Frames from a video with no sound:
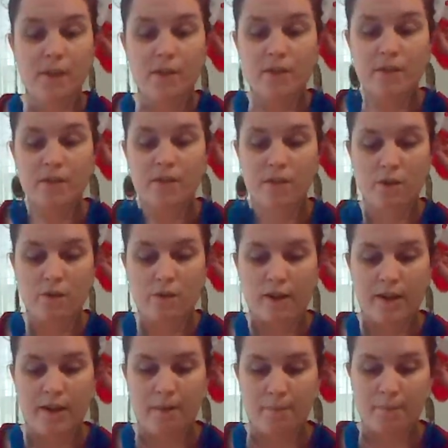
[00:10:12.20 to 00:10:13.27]
So
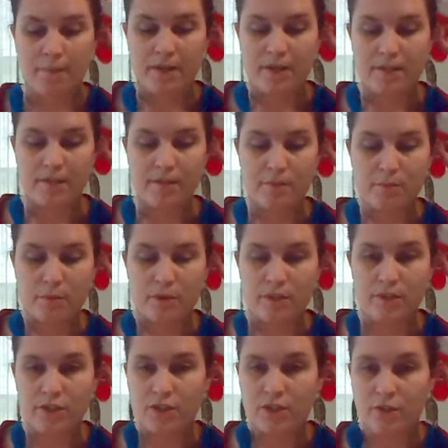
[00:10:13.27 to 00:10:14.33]
it is important
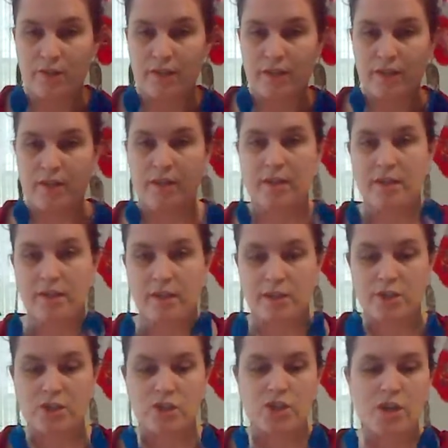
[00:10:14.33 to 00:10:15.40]
to know that in
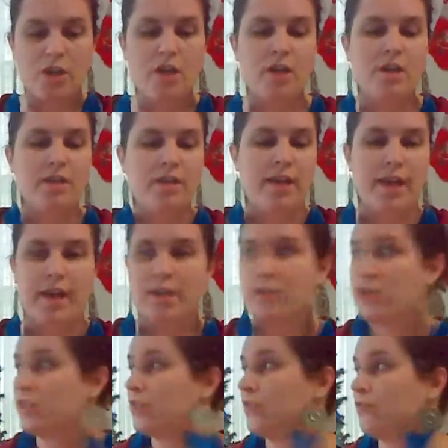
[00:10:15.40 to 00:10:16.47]
English, the
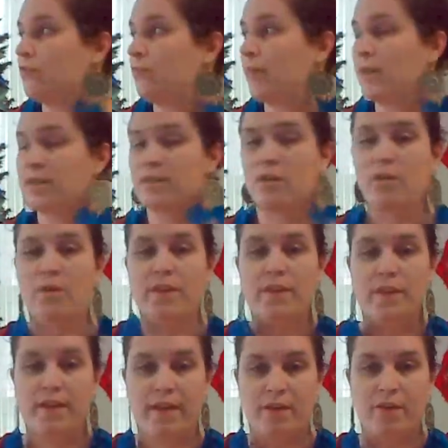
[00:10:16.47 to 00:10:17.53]
adjective must go with a
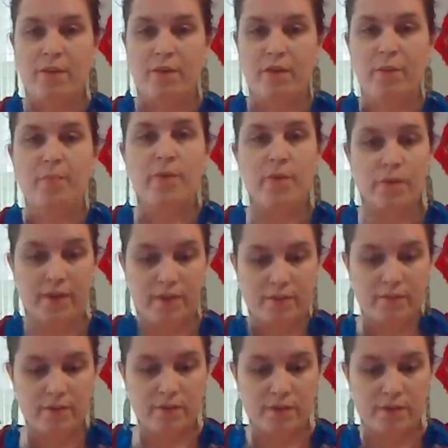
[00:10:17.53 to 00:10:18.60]
noun or a pronoun.
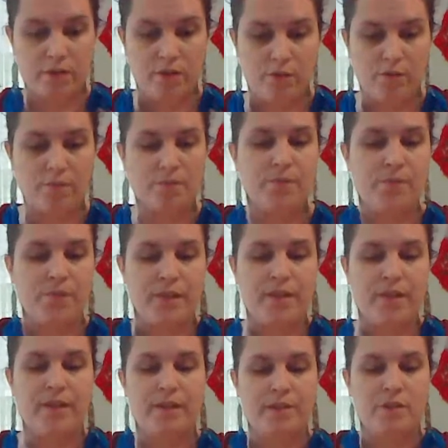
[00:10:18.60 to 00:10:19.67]
So it
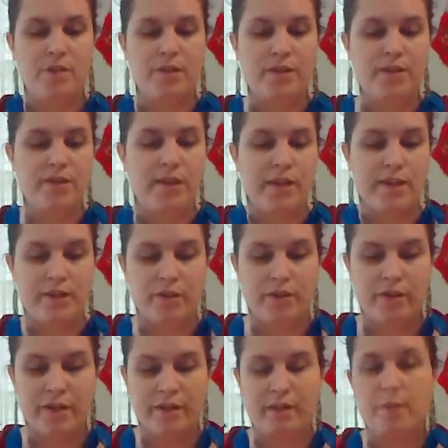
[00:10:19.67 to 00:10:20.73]
is going to say, you know,
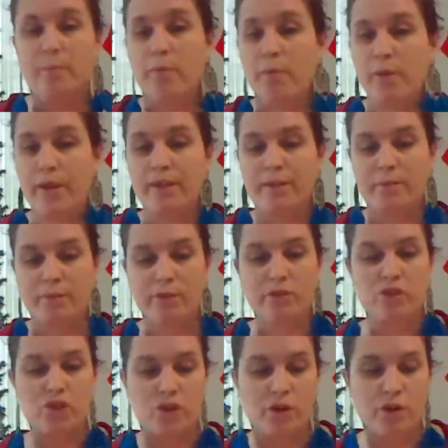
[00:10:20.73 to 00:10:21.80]
like the boy in the blue
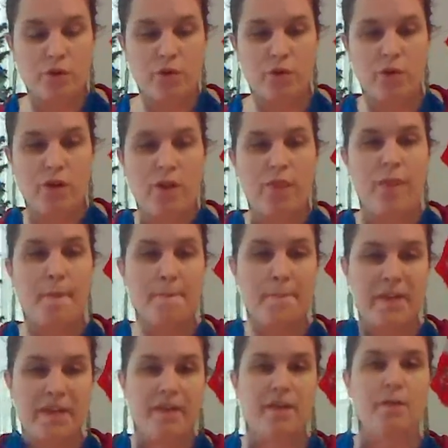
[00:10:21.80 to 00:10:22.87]
shirt or the
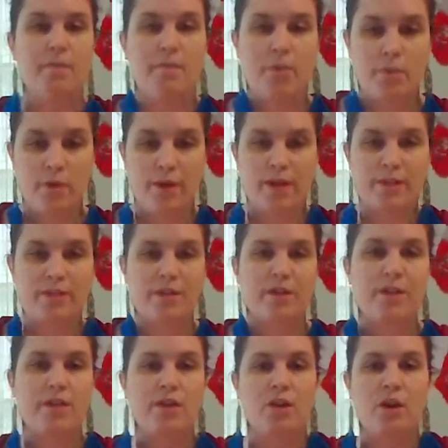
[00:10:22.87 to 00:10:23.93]
big boy. It's going to
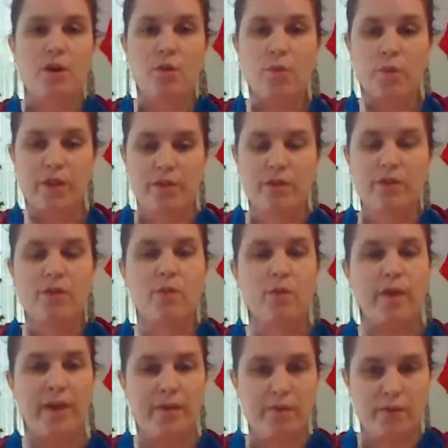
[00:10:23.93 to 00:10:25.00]
go with
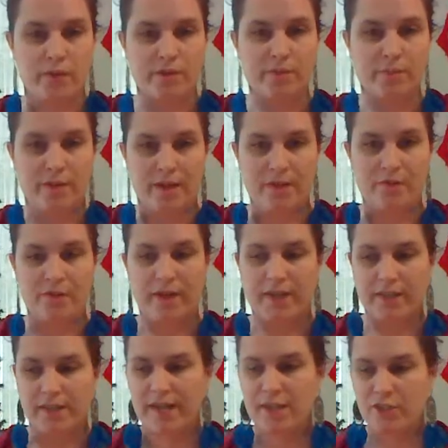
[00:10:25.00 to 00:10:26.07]
whatever it's modifying
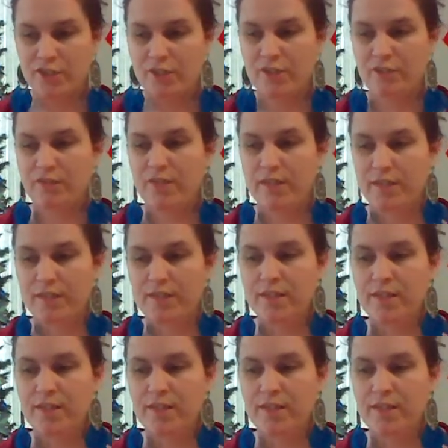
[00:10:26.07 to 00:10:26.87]
the adjective is.